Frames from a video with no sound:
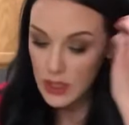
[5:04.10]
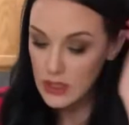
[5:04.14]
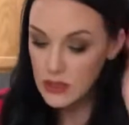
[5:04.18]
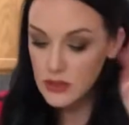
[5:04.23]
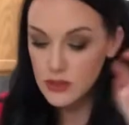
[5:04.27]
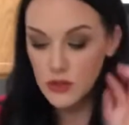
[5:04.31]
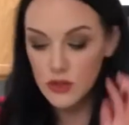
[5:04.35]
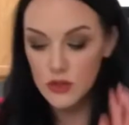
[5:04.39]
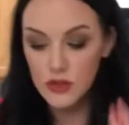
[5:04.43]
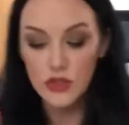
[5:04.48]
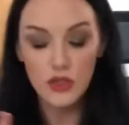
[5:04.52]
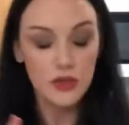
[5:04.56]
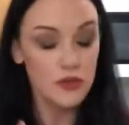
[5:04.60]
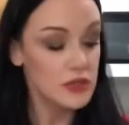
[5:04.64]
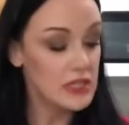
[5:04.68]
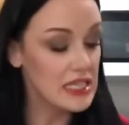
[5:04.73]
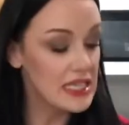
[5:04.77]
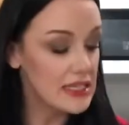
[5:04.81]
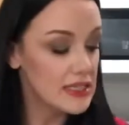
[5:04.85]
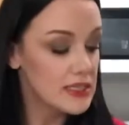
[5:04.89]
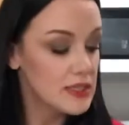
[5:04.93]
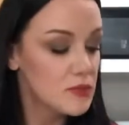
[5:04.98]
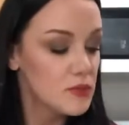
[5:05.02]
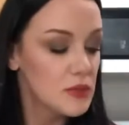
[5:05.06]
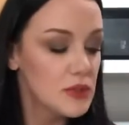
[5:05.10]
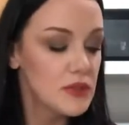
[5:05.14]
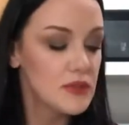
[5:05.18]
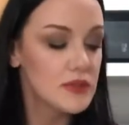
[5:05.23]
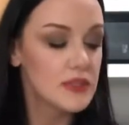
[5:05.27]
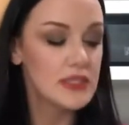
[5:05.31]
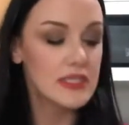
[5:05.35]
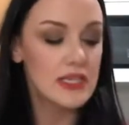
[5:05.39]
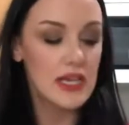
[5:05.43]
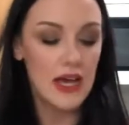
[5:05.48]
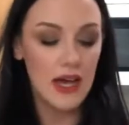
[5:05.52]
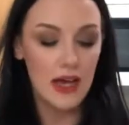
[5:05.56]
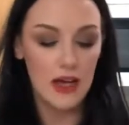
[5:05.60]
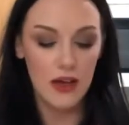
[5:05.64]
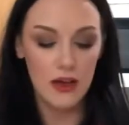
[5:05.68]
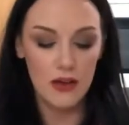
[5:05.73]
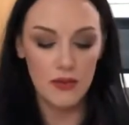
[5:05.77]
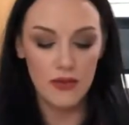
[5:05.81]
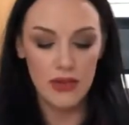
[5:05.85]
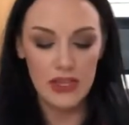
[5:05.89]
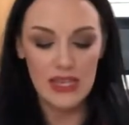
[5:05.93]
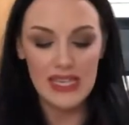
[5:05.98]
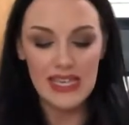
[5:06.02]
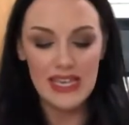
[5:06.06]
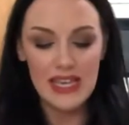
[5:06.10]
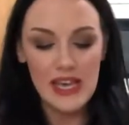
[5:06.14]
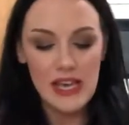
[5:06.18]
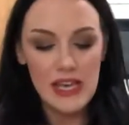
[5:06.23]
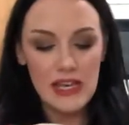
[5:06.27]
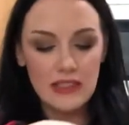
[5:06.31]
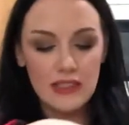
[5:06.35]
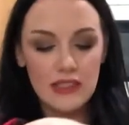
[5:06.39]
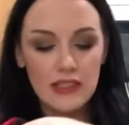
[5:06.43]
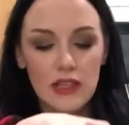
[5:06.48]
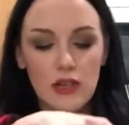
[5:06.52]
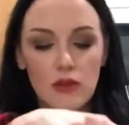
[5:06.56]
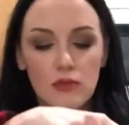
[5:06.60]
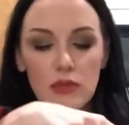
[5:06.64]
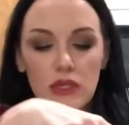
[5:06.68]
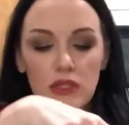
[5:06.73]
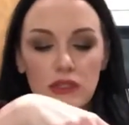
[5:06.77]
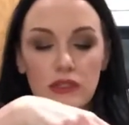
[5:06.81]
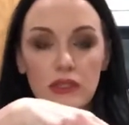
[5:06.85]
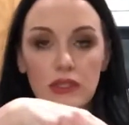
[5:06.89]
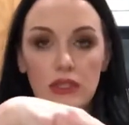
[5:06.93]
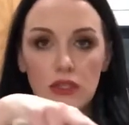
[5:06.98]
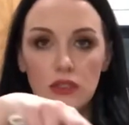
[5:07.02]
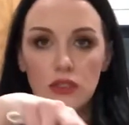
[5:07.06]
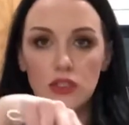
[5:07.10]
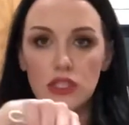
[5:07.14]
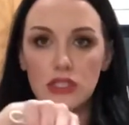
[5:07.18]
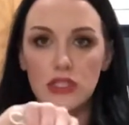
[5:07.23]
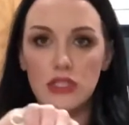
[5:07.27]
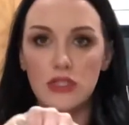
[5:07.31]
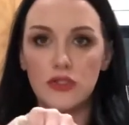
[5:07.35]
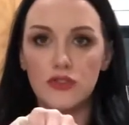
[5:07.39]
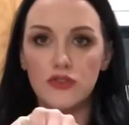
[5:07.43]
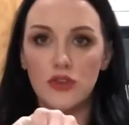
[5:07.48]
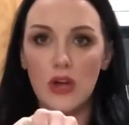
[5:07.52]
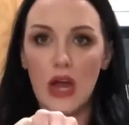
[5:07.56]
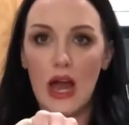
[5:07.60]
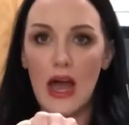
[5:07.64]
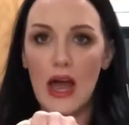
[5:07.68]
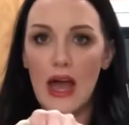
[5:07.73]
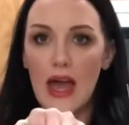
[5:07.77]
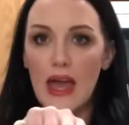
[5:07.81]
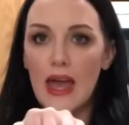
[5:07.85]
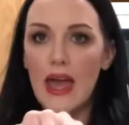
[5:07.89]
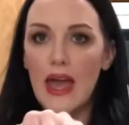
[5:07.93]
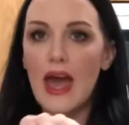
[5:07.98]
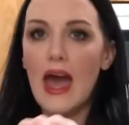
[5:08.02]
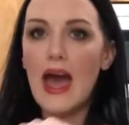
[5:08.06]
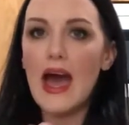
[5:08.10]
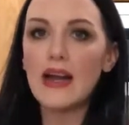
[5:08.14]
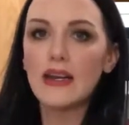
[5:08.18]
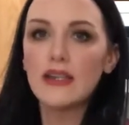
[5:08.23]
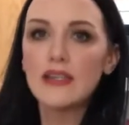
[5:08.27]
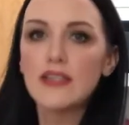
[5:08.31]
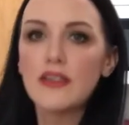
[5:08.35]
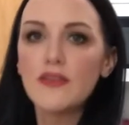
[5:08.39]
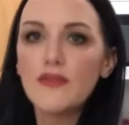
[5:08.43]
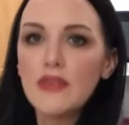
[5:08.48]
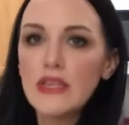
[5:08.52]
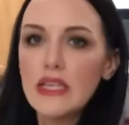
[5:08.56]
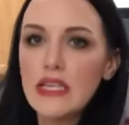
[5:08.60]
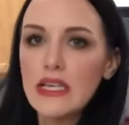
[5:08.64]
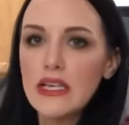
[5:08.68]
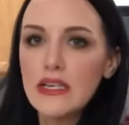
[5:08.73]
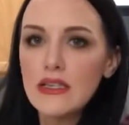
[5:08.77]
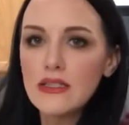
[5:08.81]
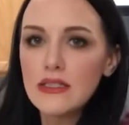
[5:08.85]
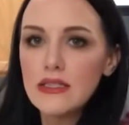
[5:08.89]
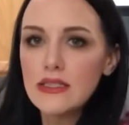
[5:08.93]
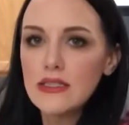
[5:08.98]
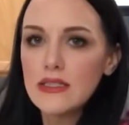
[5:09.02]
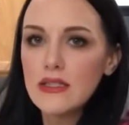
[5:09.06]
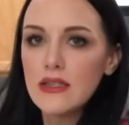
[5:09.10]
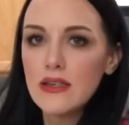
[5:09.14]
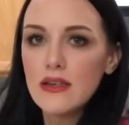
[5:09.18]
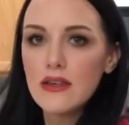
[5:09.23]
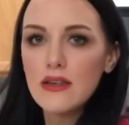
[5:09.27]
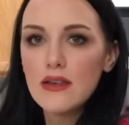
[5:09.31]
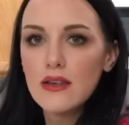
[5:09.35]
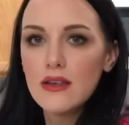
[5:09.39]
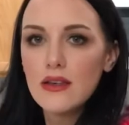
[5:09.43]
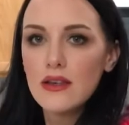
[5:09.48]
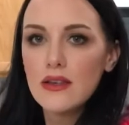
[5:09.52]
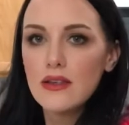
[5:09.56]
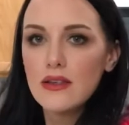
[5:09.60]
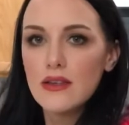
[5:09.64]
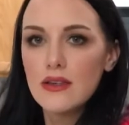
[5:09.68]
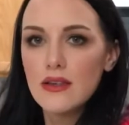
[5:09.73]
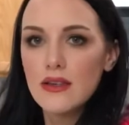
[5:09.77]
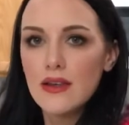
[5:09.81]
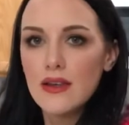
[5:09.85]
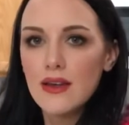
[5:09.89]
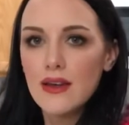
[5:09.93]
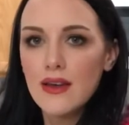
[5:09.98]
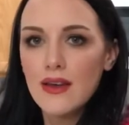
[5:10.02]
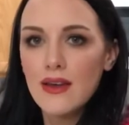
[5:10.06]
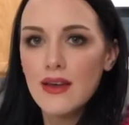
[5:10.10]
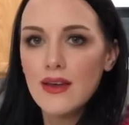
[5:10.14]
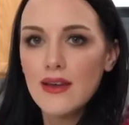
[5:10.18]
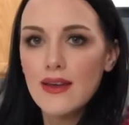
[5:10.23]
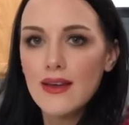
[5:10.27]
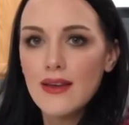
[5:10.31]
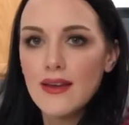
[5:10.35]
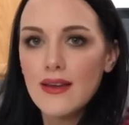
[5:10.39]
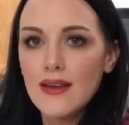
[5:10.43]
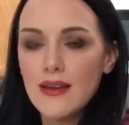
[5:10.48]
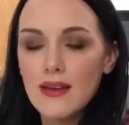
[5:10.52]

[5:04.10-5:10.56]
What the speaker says: do 2 teaspoons of yeast. I'm using just a dry active yeast. Ta-da!